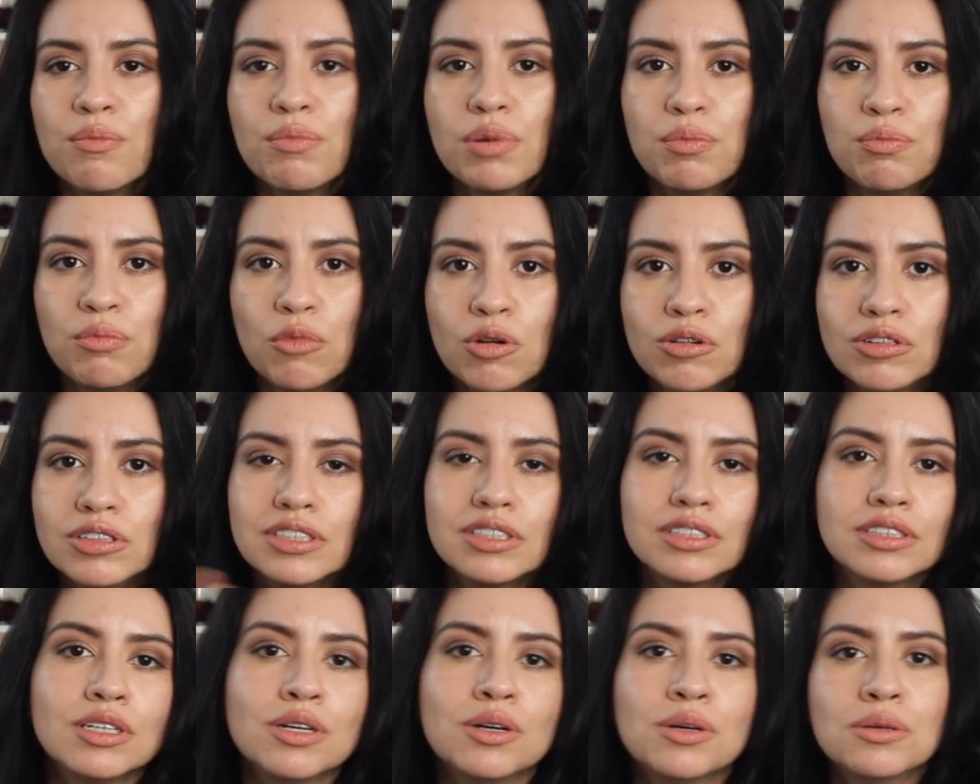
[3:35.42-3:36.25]
but more
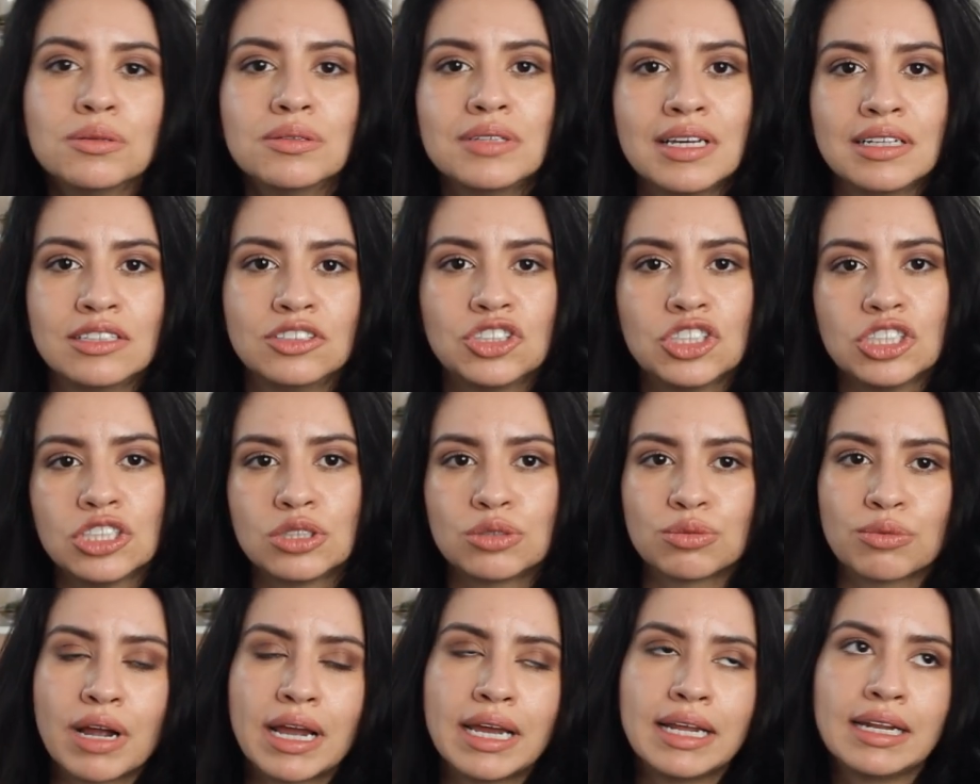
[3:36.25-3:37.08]
so than
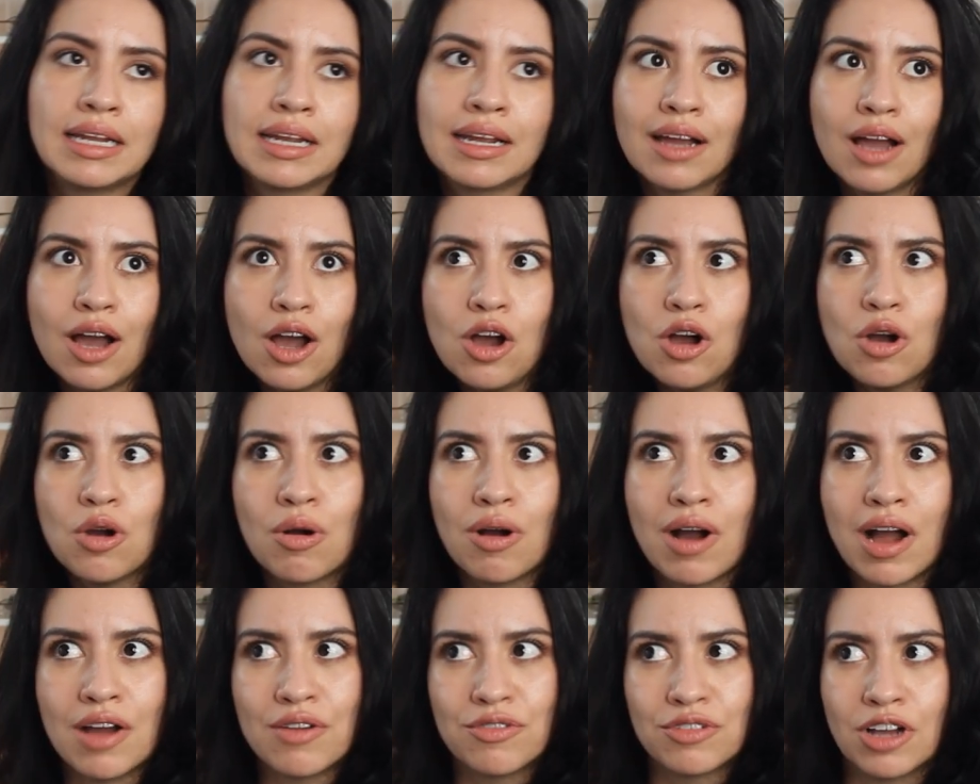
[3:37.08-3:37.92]
just writing, oh,
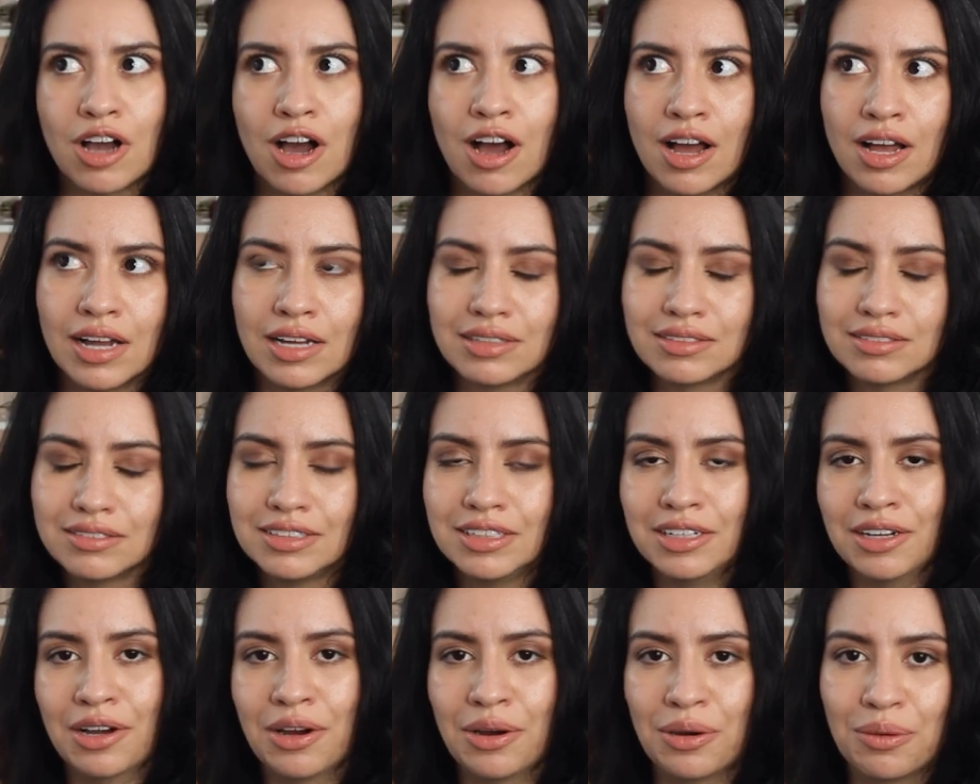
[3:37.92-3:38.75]
I've got,
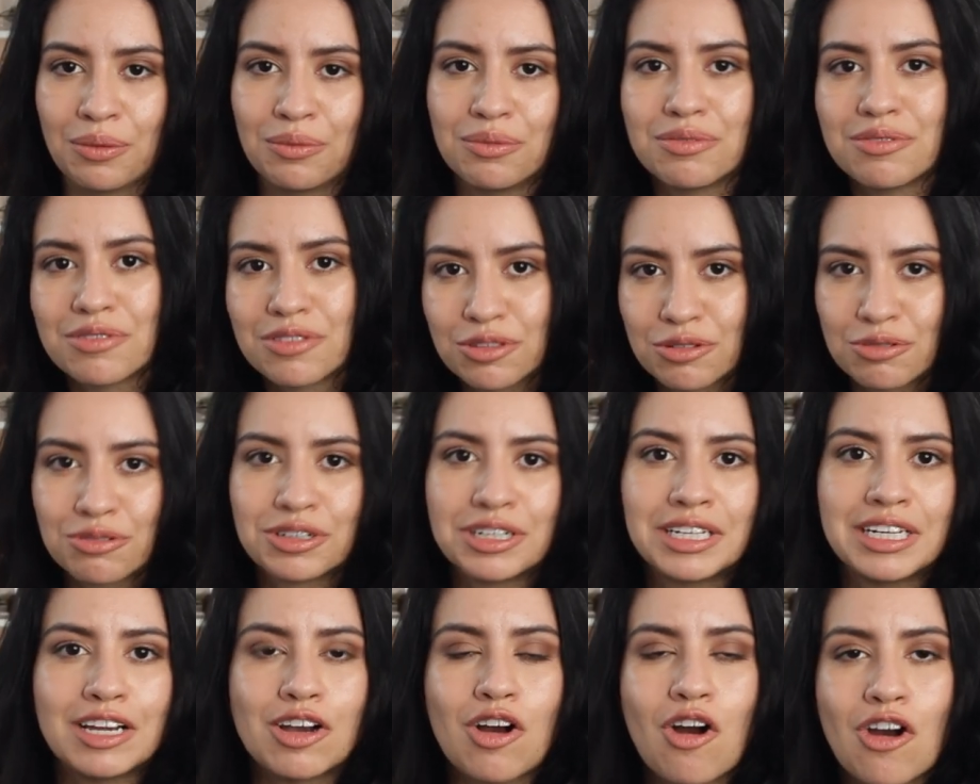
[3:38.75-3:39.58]
you know,
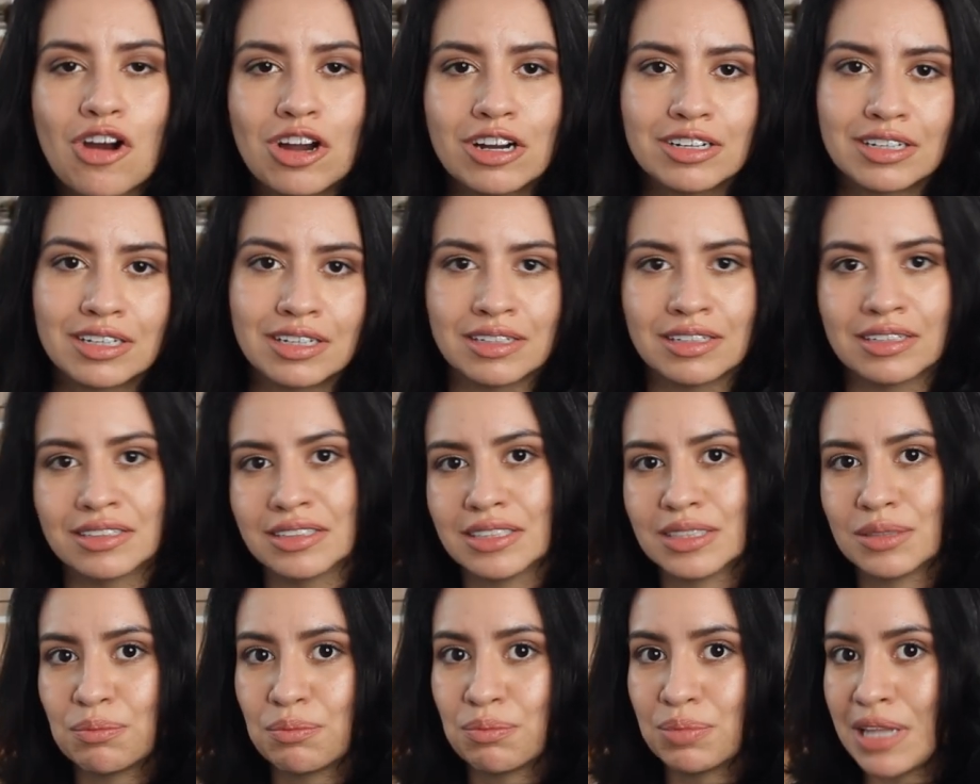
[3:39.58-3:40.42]
three
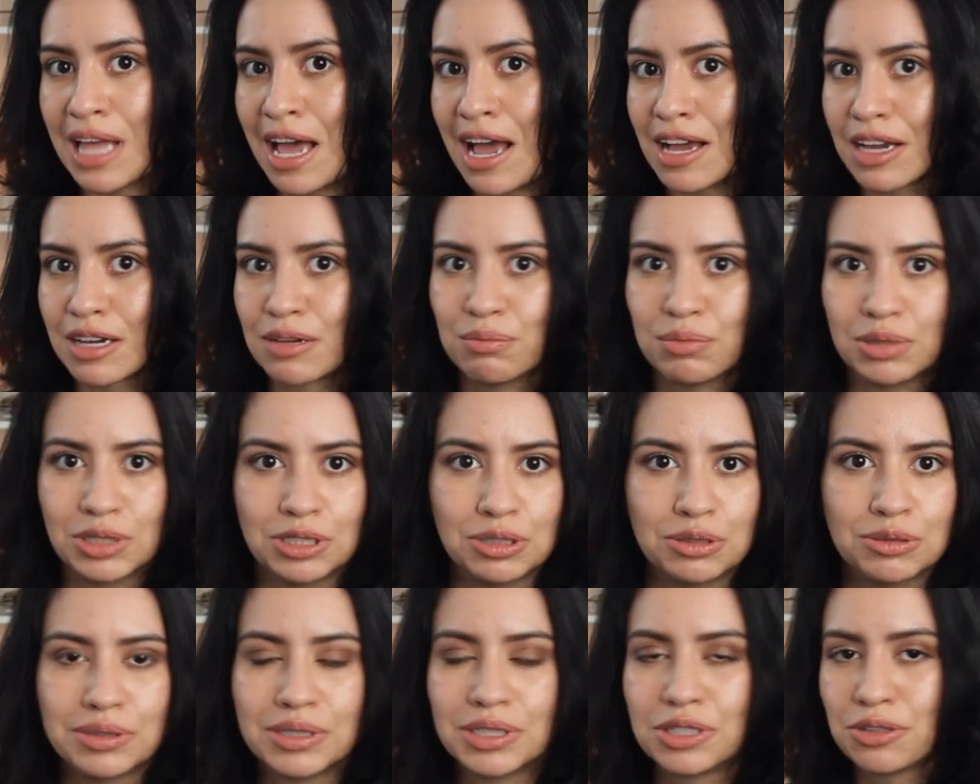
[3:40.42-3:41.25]
cardigans, black,
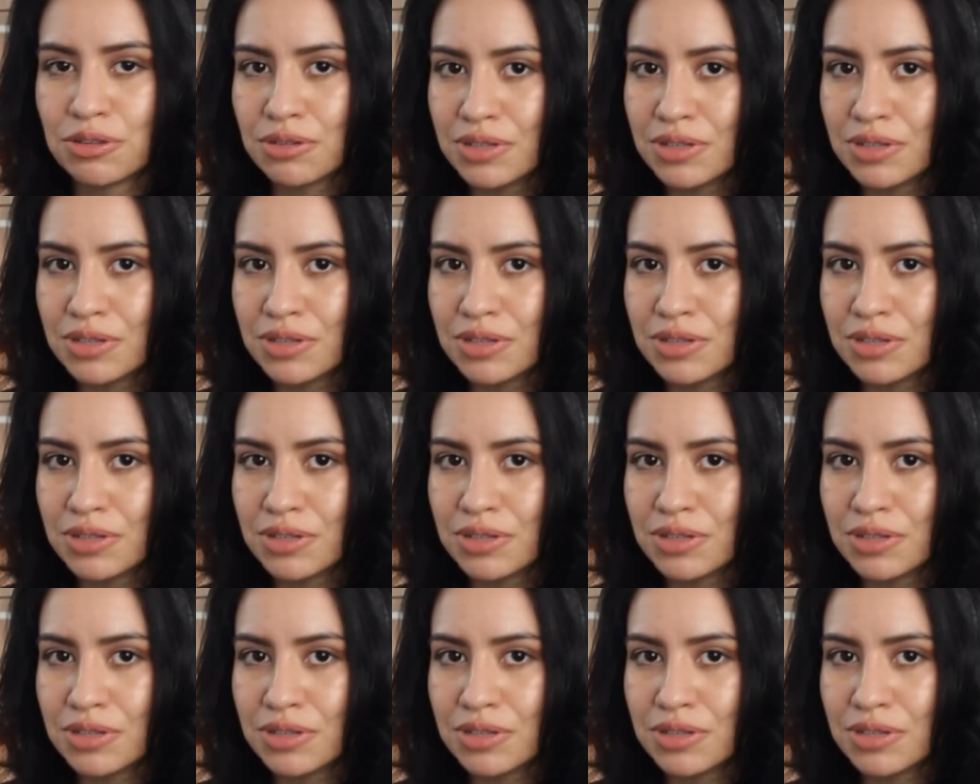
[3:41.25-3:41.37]
blue, and